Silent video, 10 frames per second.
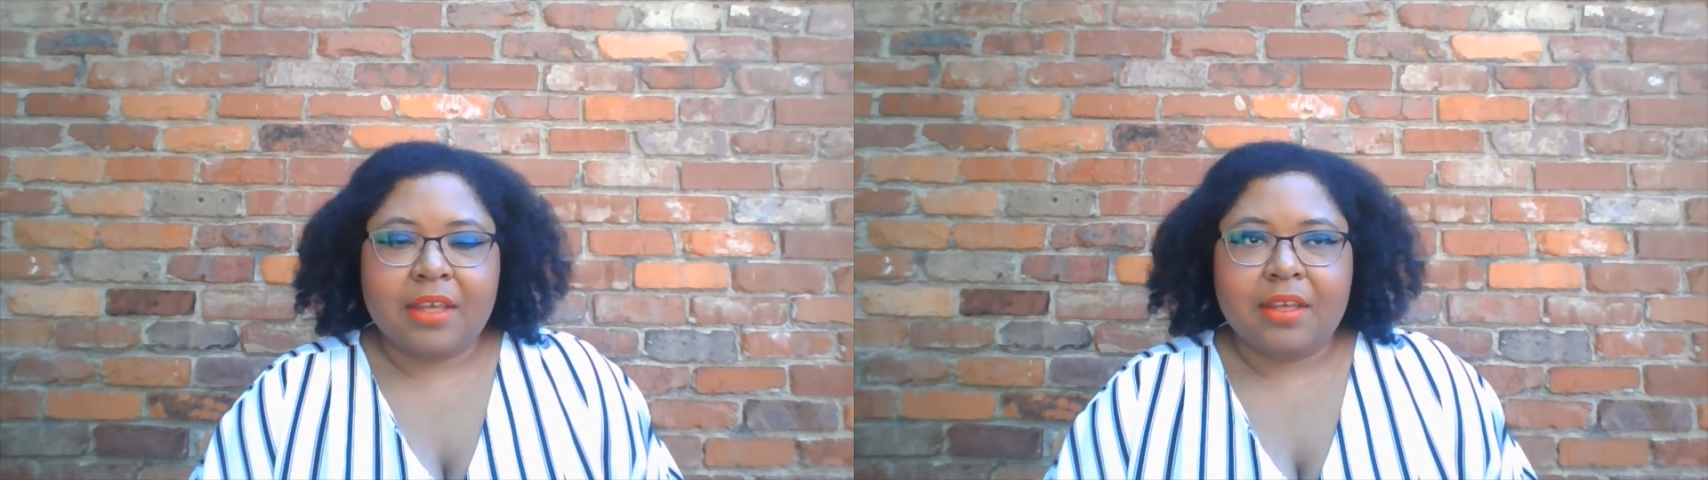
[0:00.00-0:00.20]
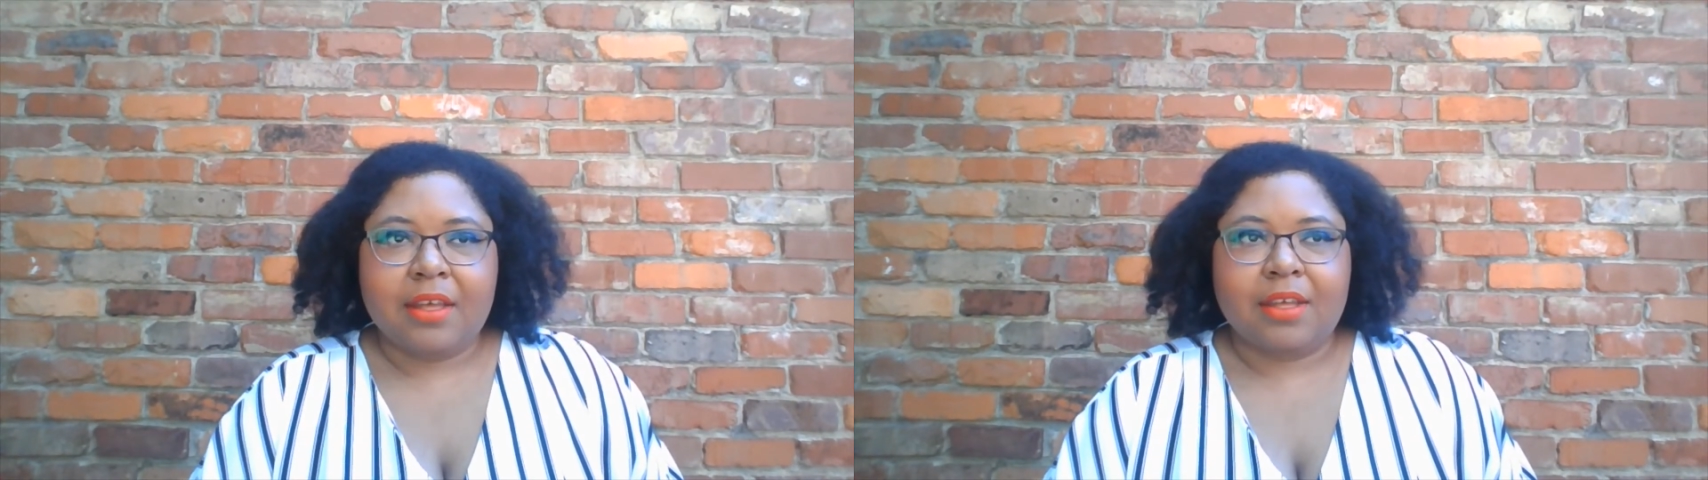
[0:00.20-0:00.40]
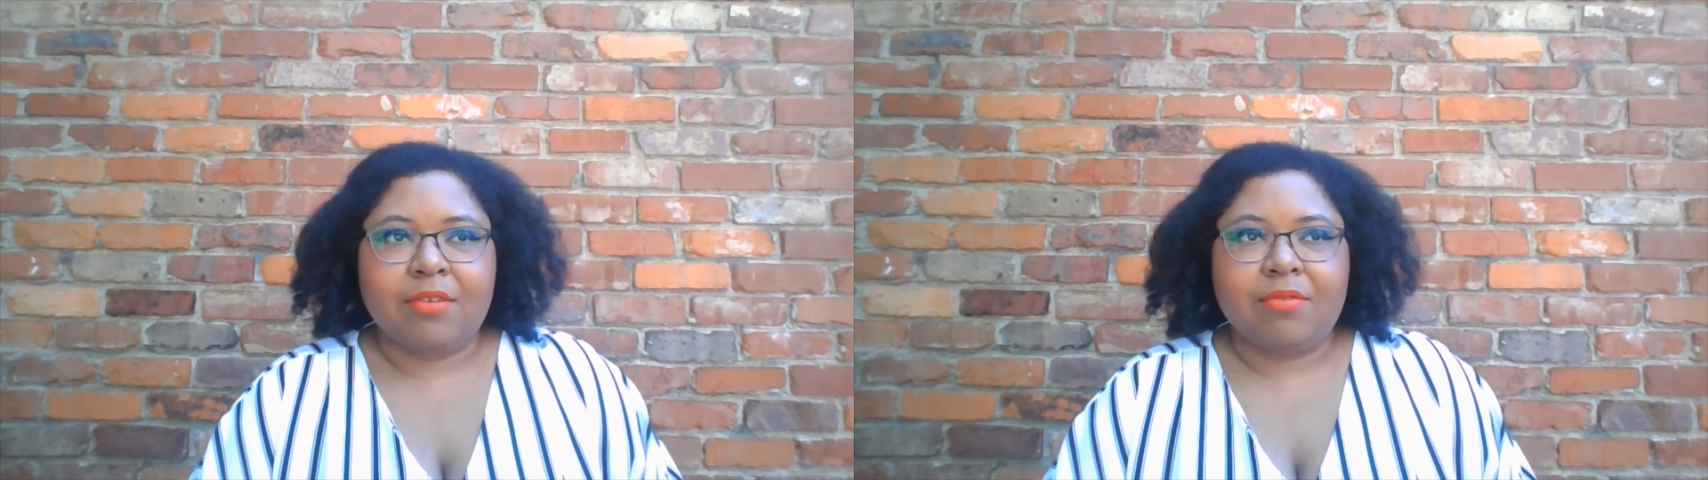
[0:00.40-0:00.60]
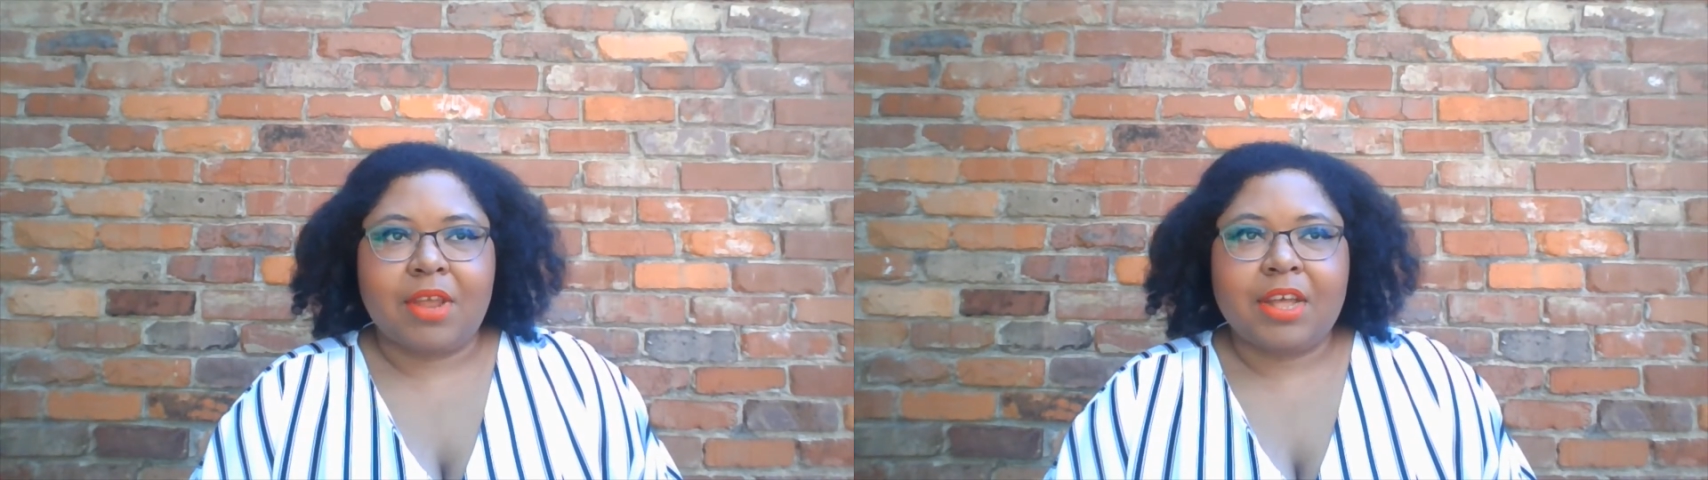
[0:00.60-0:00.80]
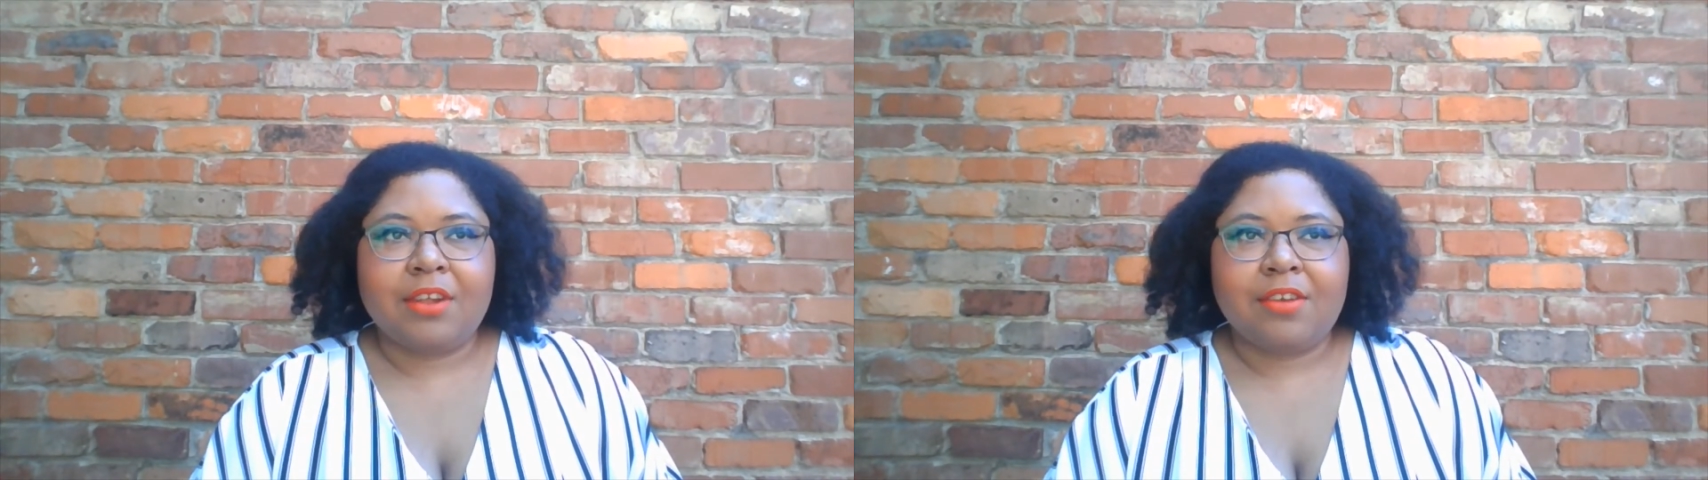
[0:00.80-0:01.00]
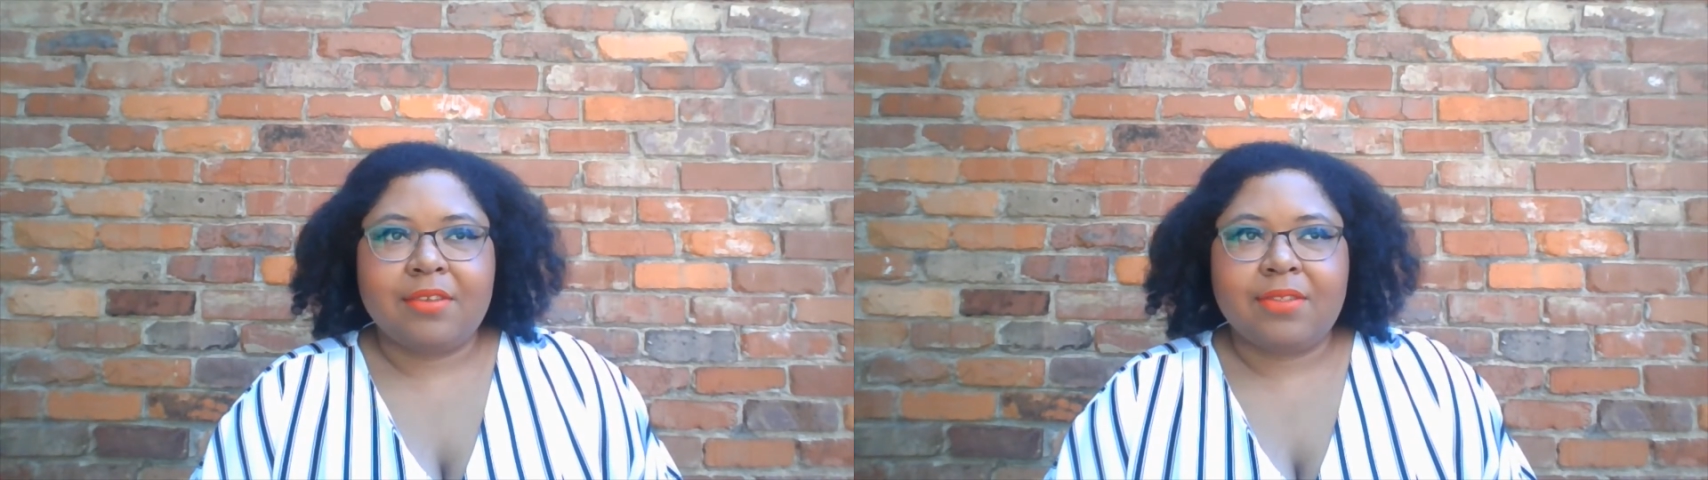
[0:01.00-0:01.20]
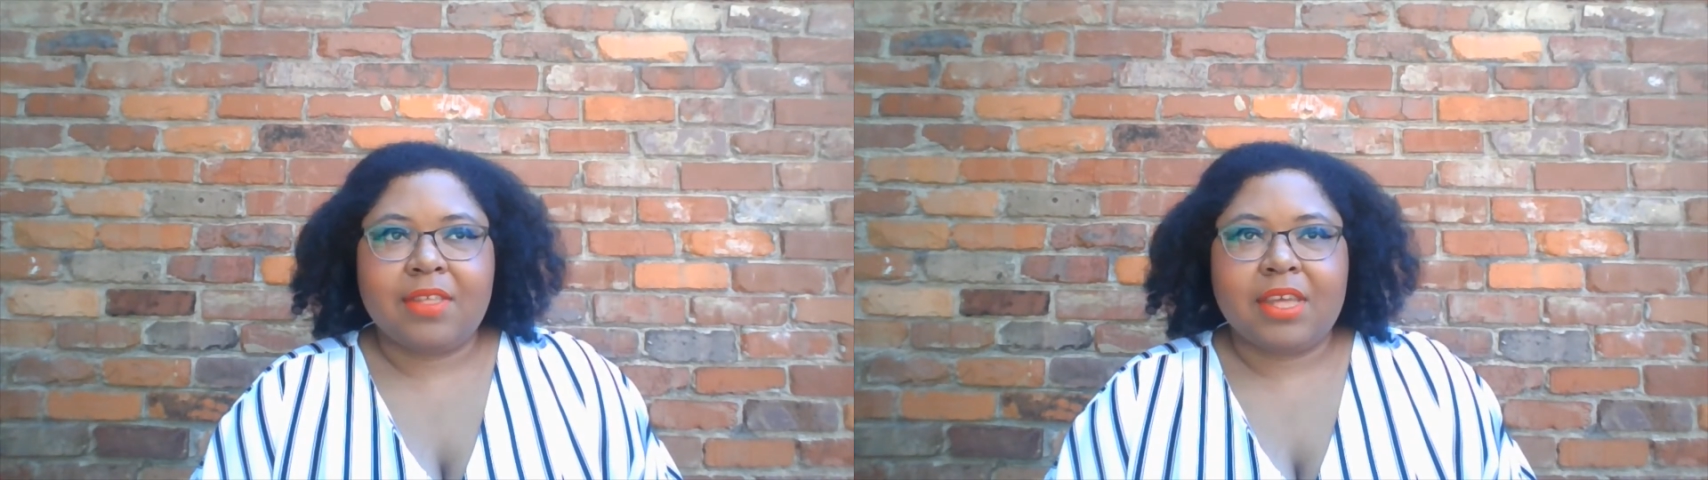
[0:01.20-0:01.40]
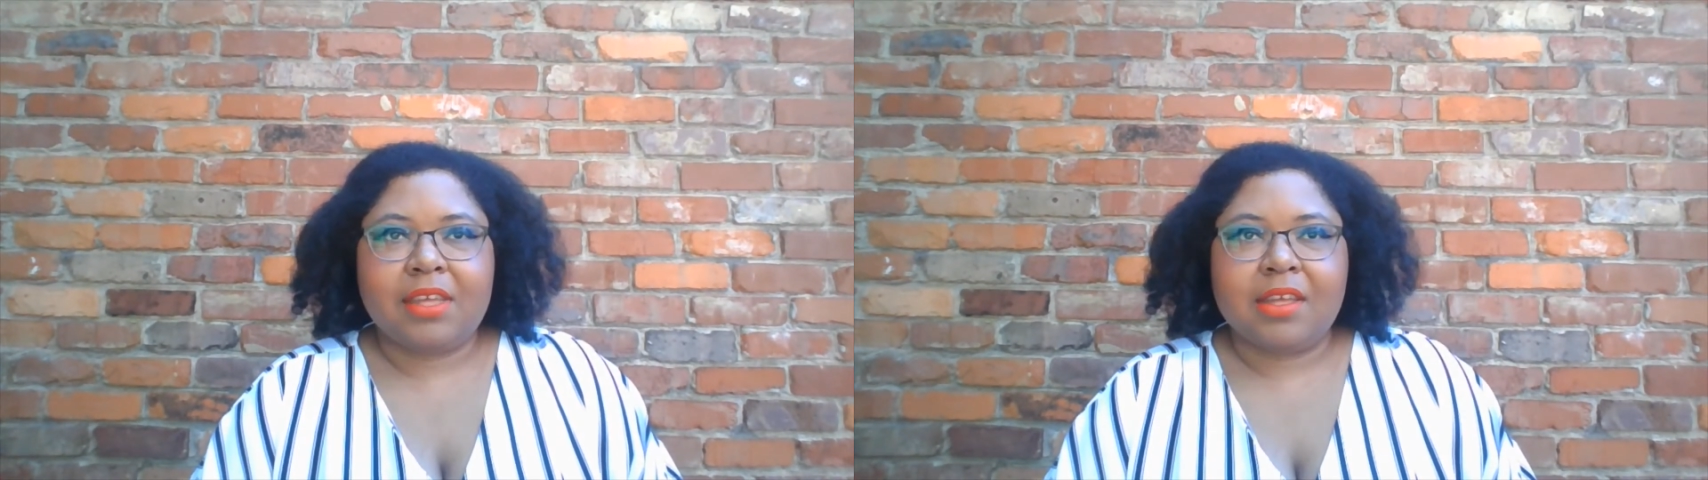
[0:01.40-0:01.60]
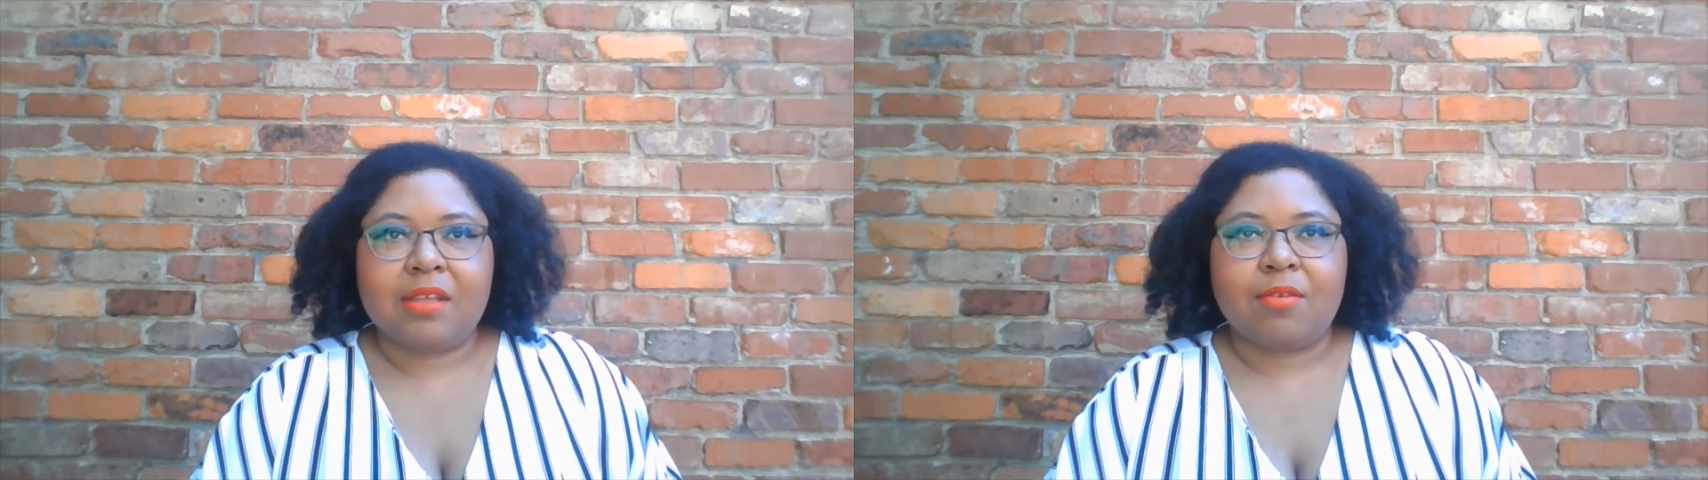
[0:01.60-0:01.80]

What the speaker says: Not just the